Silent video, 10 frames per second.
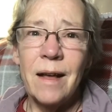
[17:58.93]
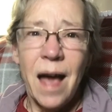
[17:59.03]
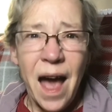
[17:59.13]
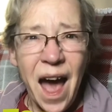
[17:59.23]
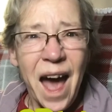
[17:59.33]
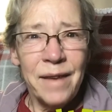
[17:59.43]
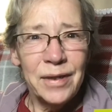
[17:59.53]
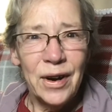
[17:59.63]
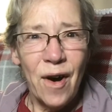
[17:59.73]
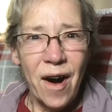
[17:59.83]
have
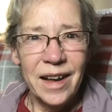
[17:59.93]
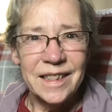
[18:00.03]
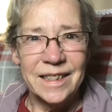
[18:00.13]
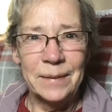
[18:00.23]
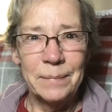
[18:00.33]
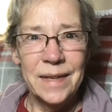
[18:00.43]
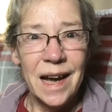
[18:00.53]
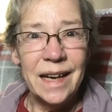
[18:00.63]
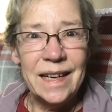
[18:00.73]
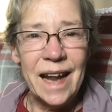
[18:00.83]
an awesome
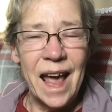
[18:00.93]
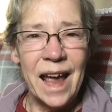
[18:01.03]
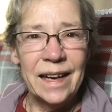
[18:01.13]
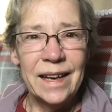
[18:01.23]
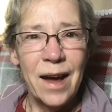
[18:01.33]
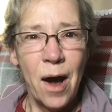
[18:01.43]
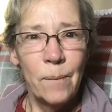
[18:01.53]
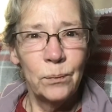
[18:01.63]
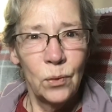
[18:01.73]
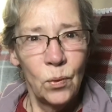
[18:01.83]
night,
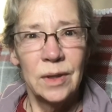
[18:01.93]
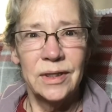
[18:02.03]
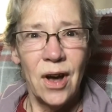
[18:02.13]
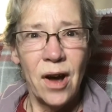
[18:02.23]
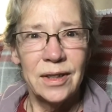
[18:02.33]
and we'll talk